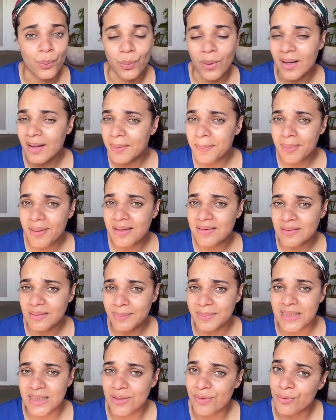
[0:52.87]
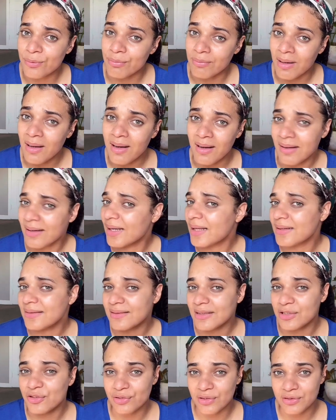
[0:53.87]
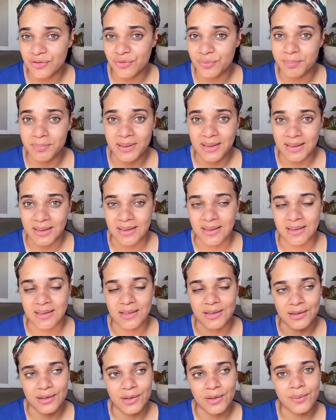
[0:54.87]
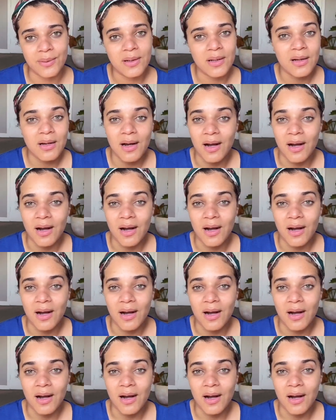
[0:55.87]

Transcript: what can possibly go wrong? It's a church picnic, you know?